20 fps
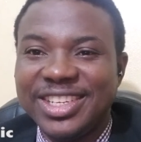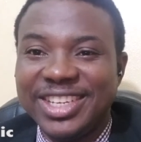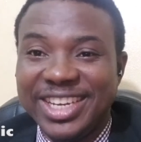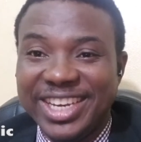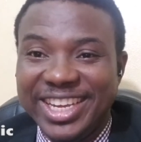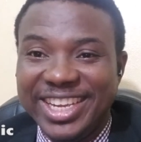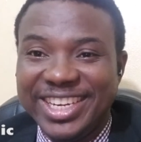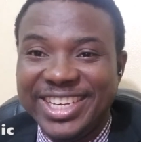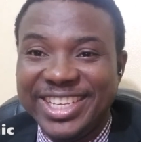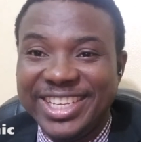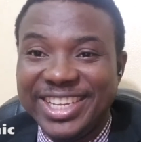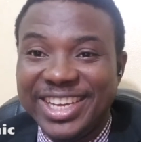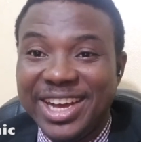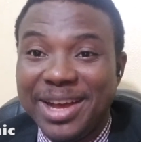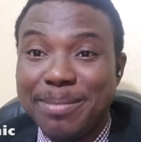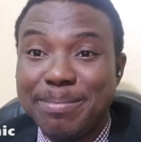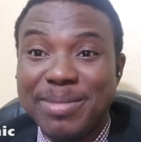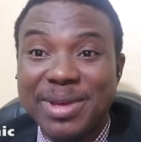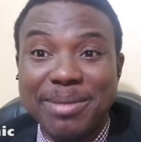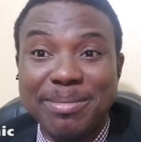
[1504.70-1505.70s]
the
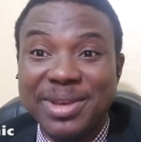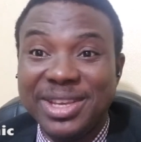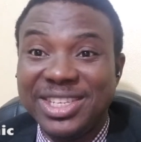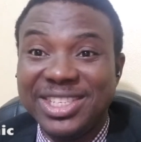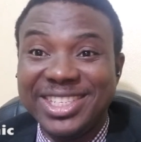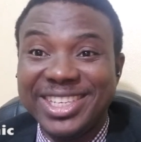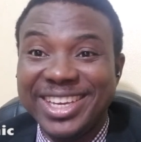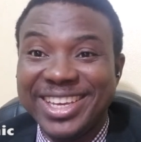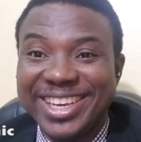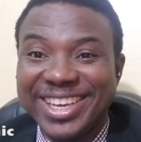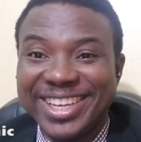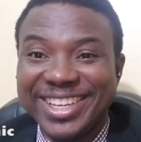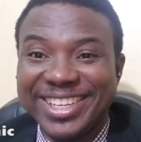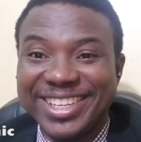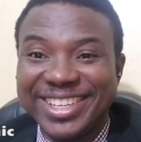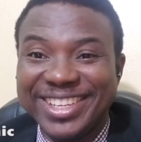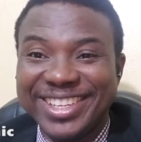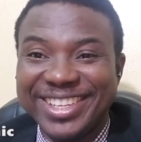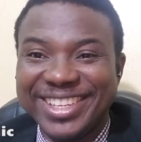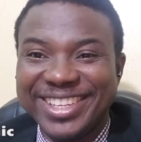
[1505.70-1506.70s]
lady a baby
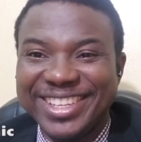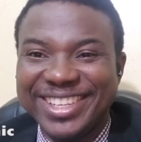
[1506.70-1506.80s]
chicken.